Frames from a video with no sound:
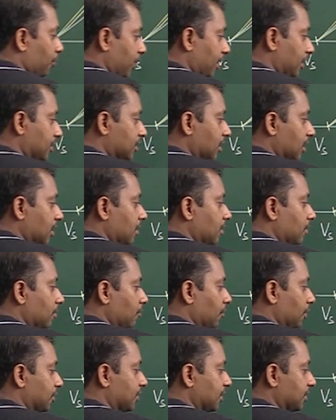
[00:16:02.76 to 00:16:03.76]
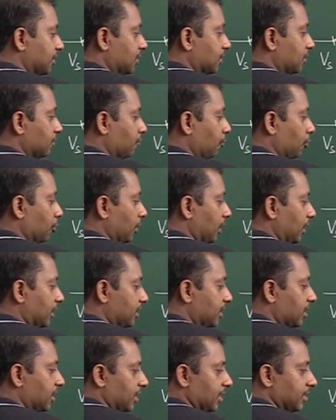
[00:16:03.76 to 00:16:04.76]
potential versus
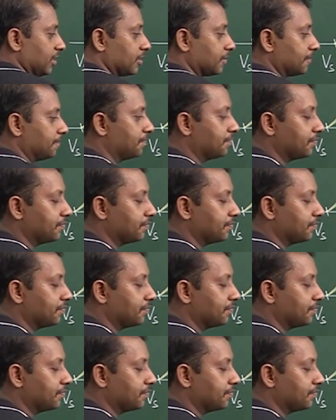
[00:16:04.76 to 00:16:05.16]
photoelectric current.